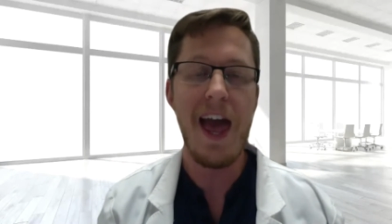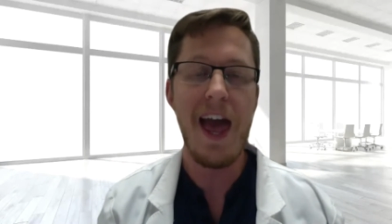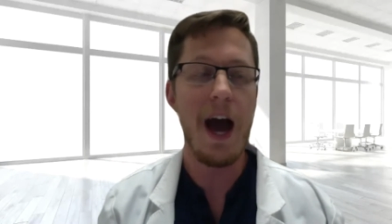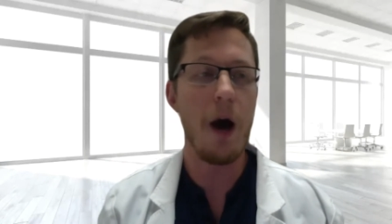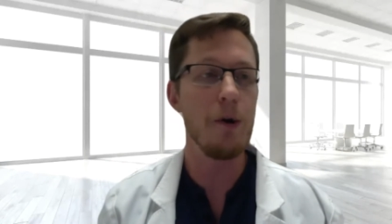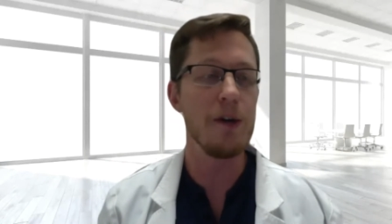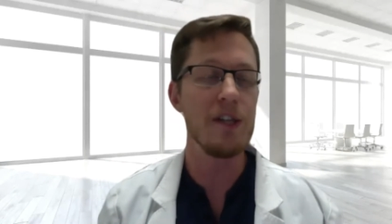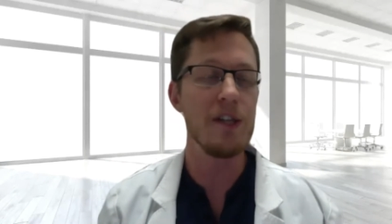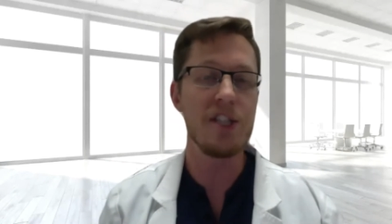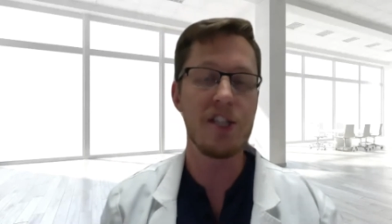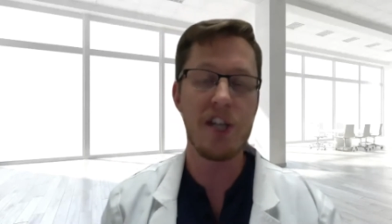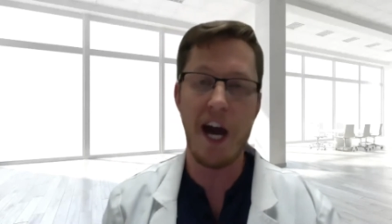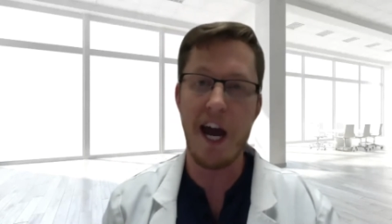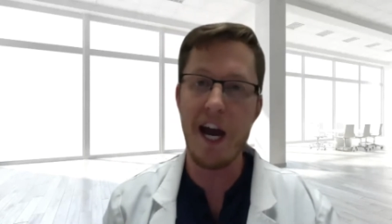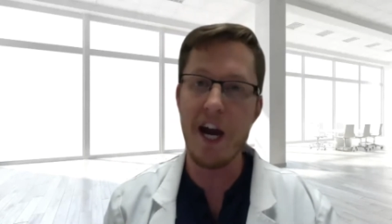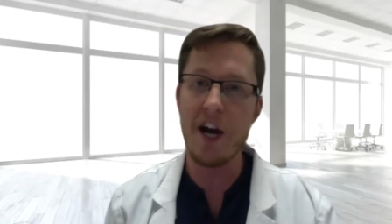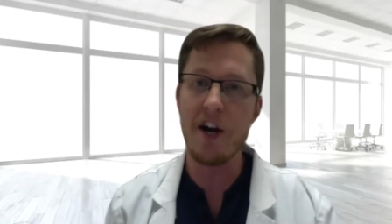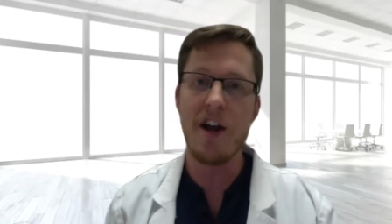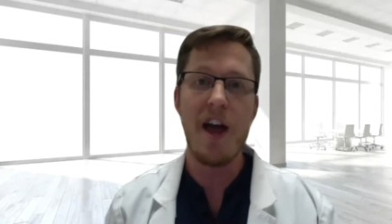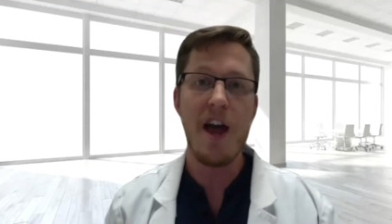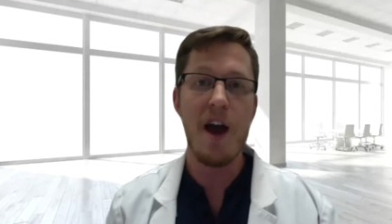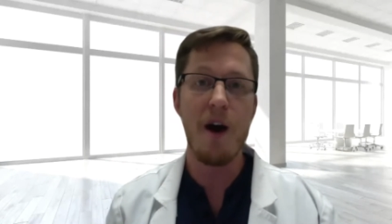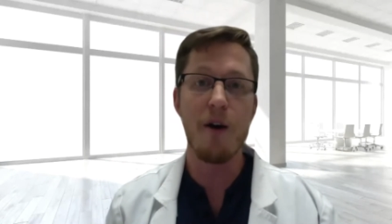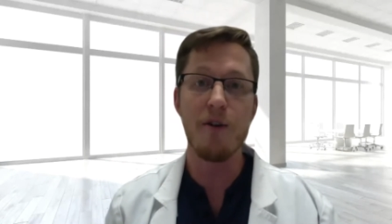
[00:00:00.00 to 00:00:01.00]
I was
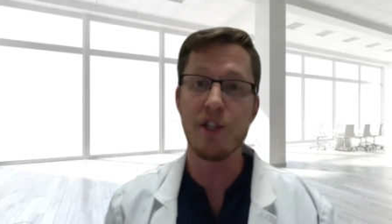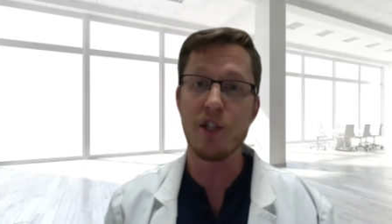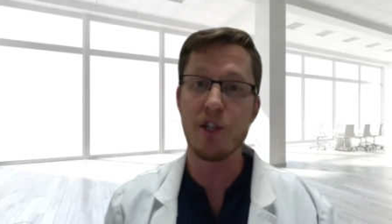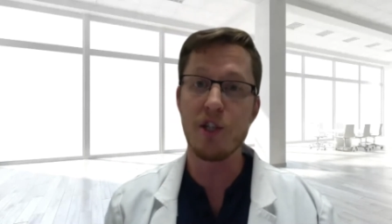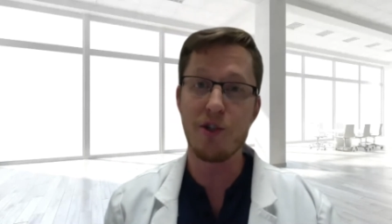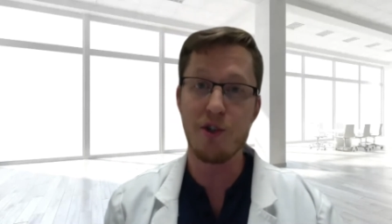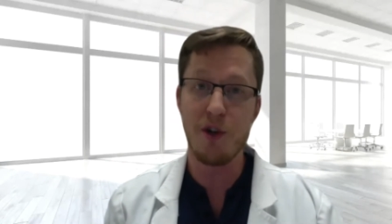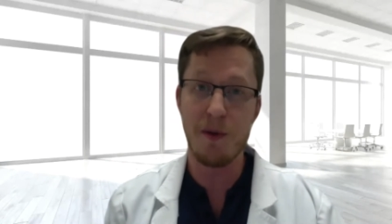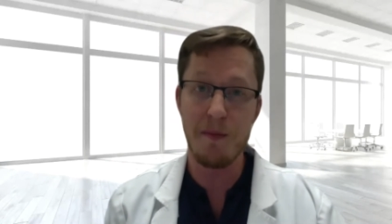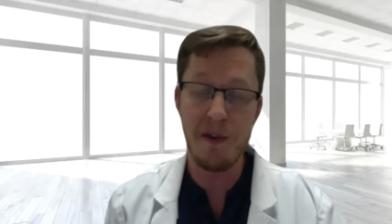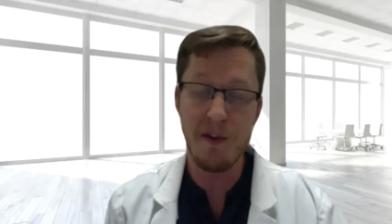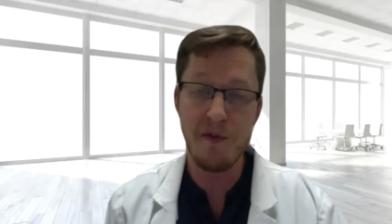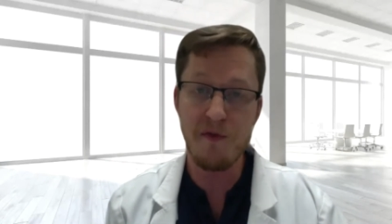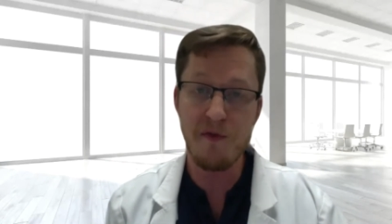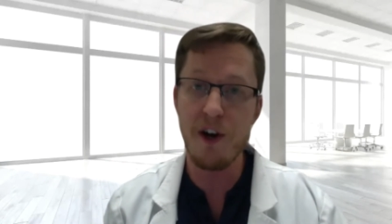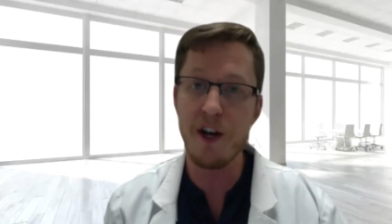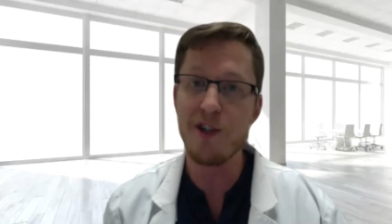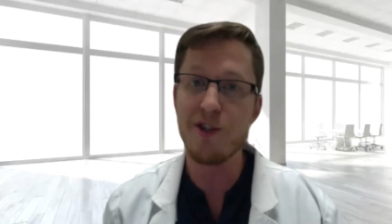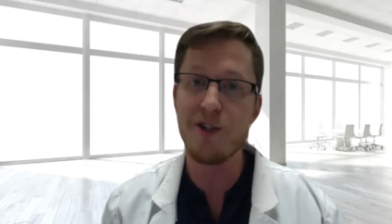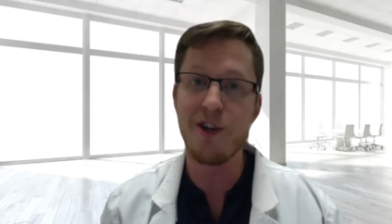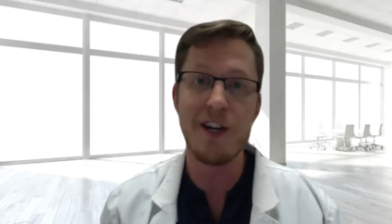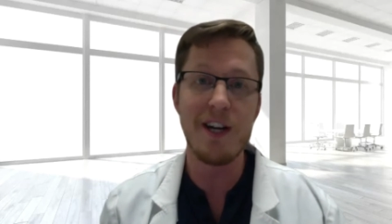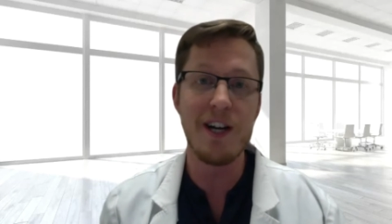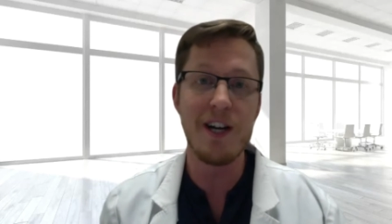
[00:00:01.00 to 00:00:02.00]
tired, I was extremely
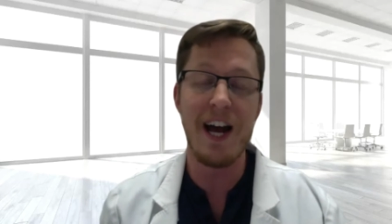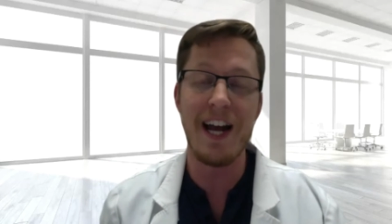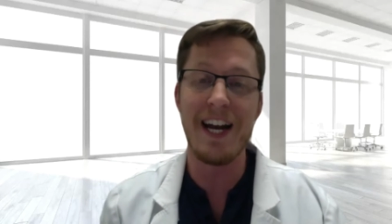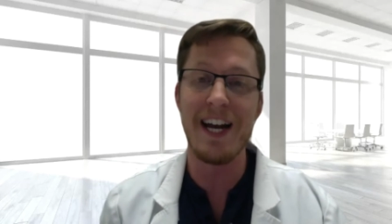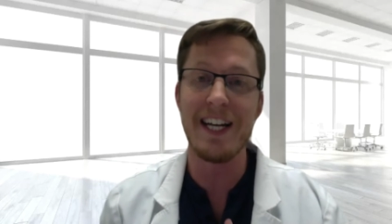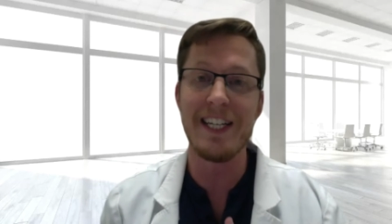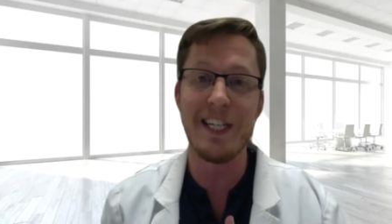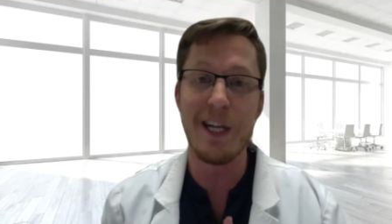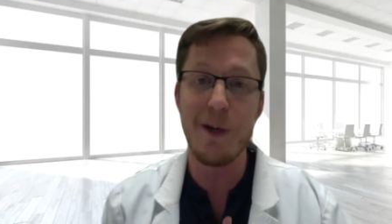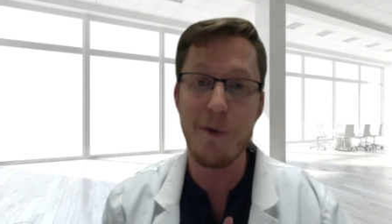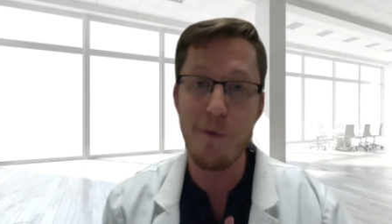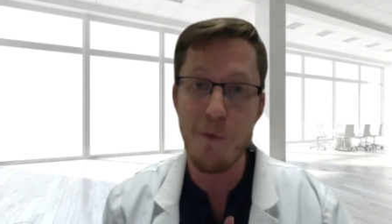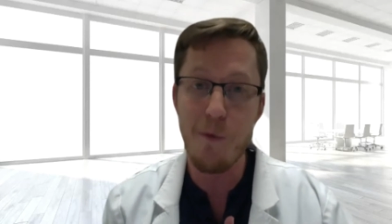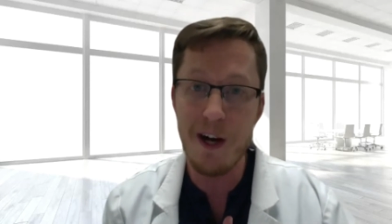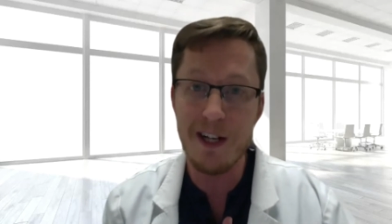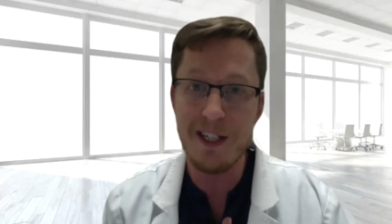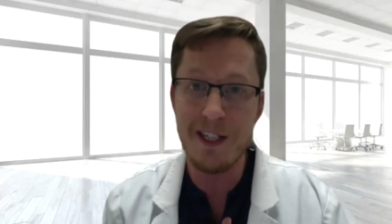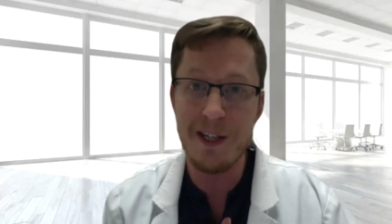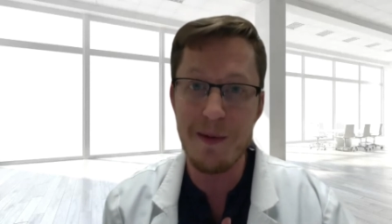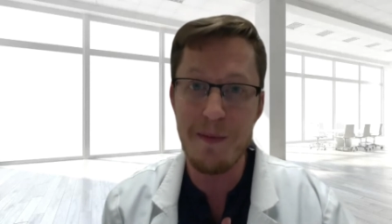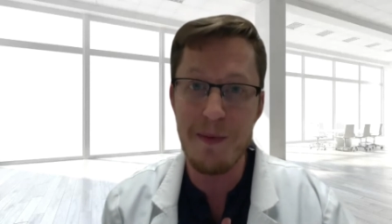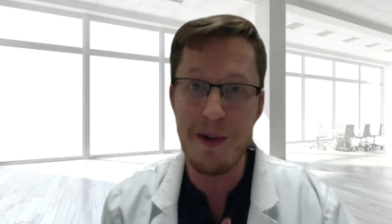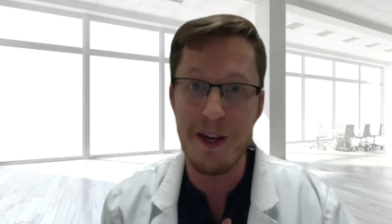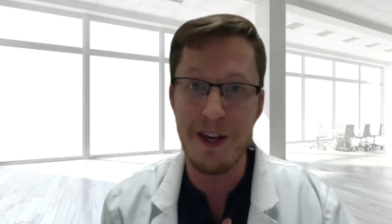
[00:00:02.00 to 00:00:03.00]
frustrated, and I didn't want
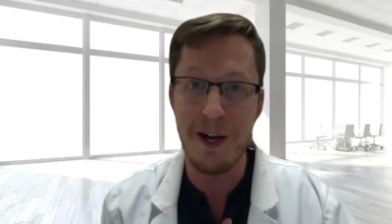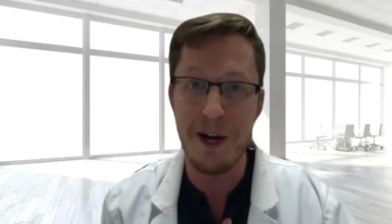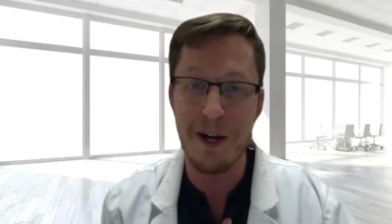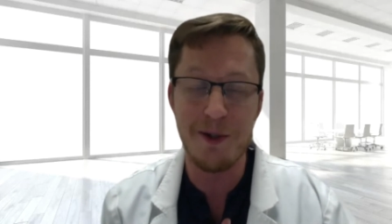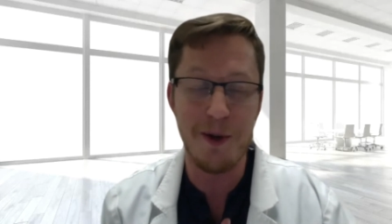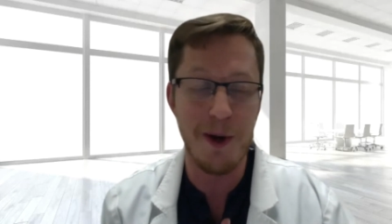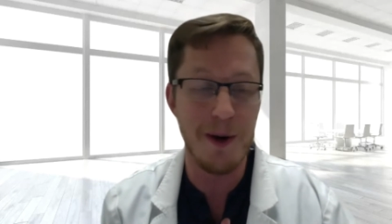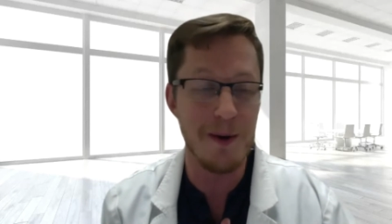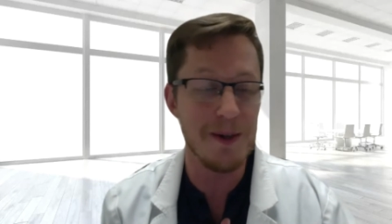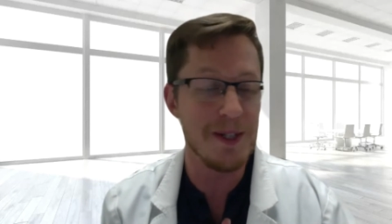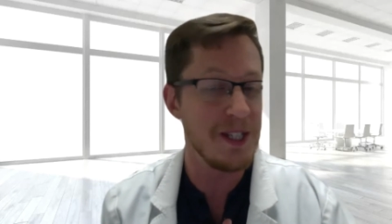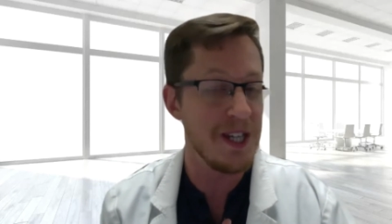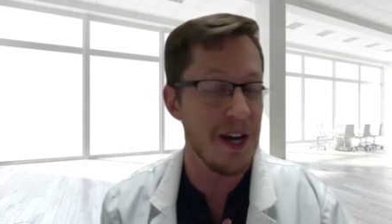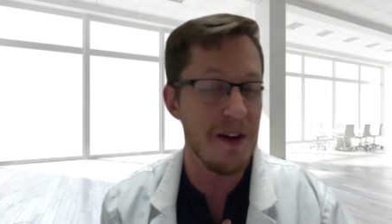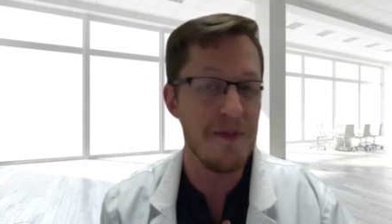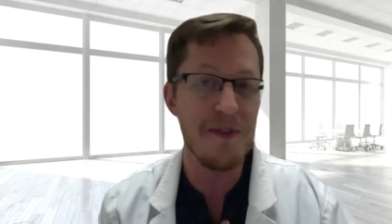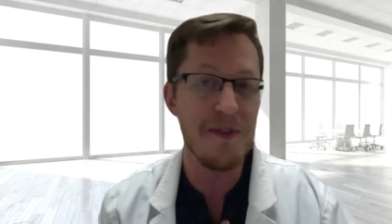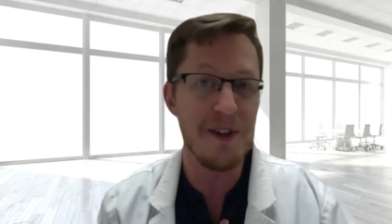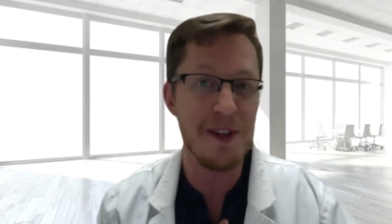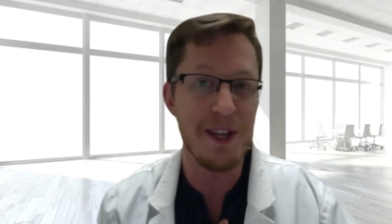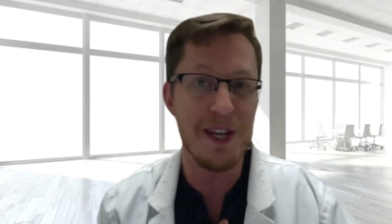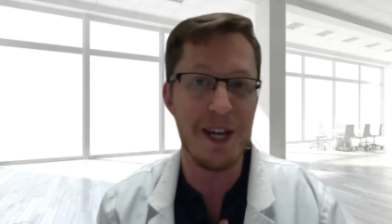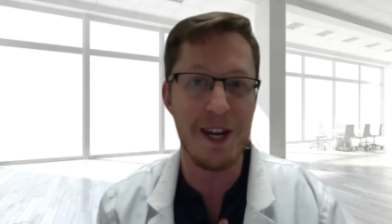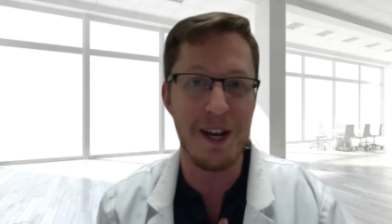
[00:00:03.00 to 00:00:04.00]
to be there, so I was
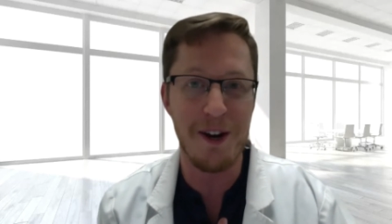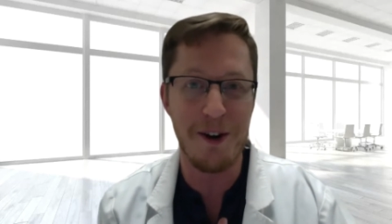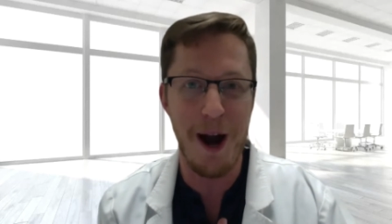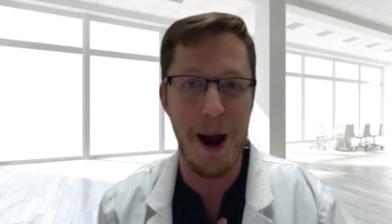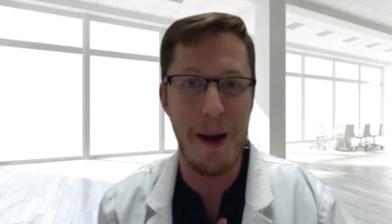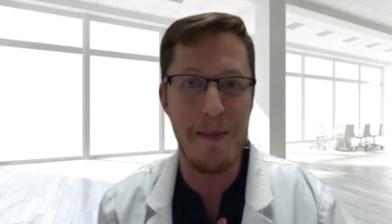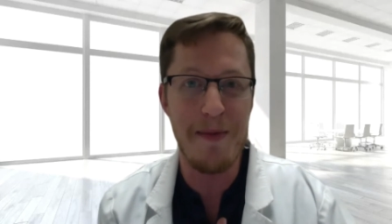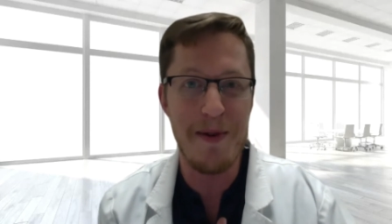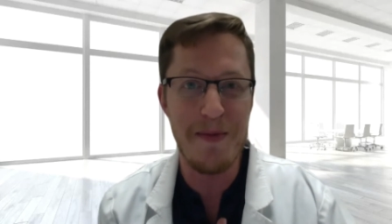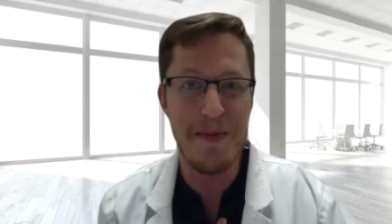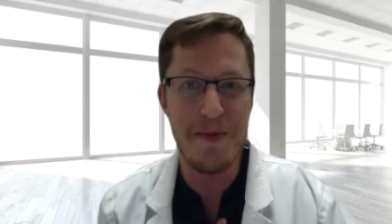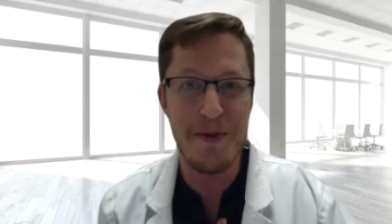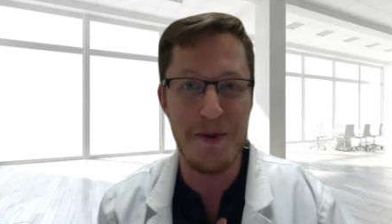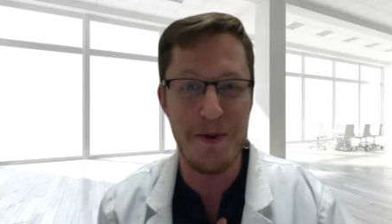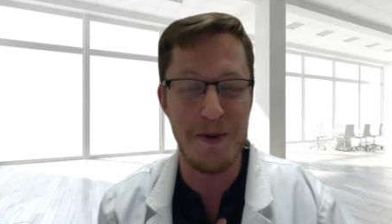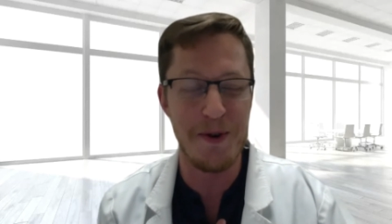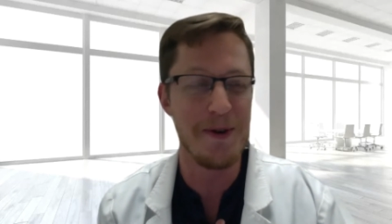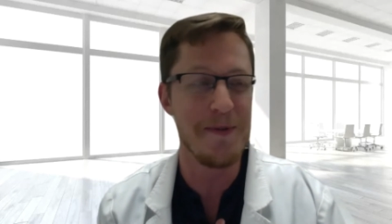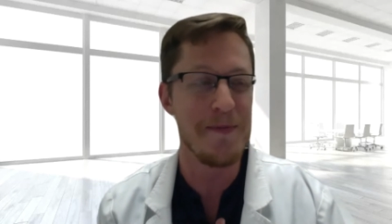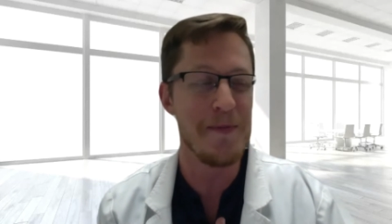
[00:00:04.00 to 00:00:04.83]
definitely in a crabby mood.